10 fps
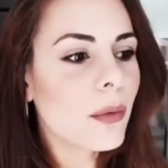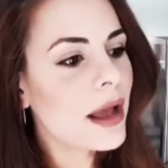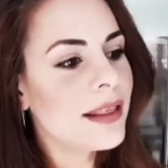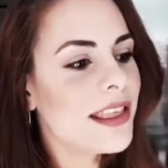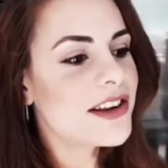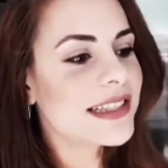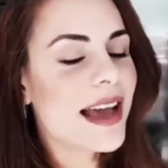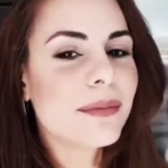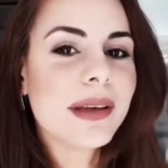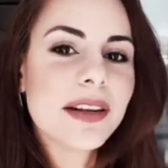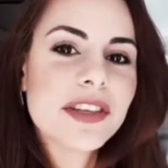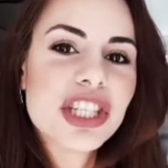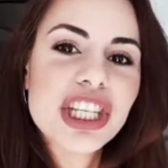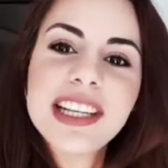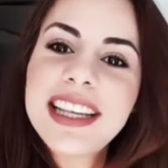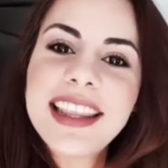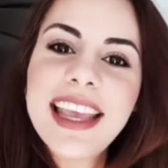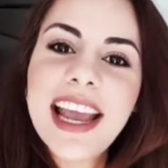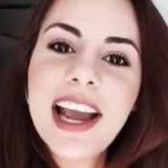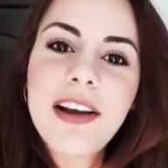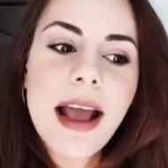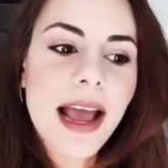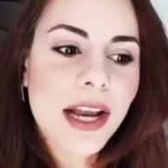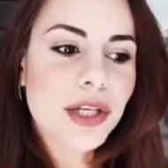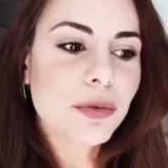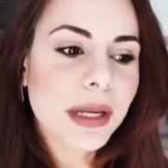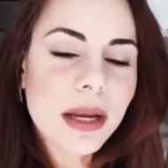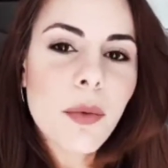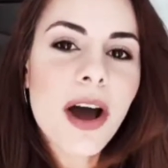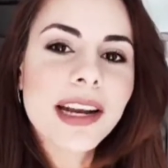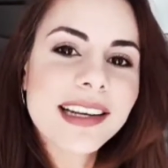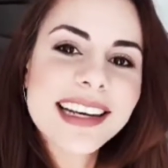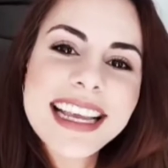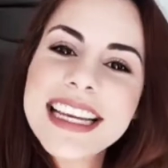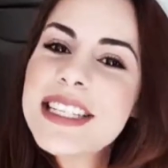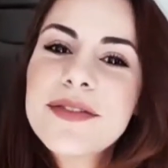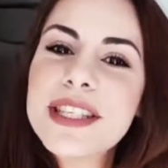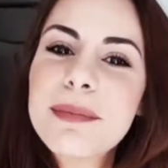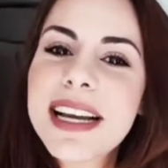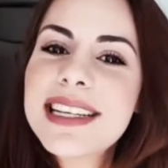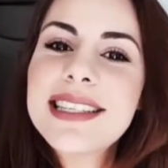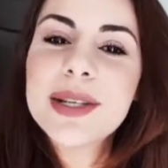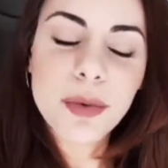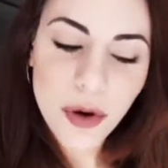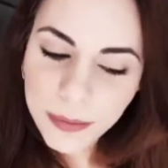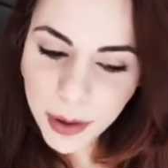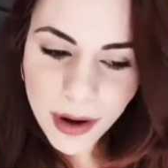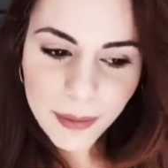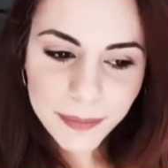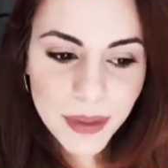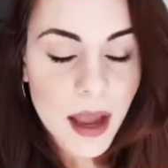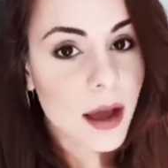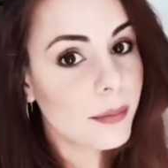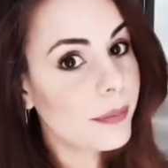when there's that bit of a chill in the air and you really want a little hint of spice to warm you up.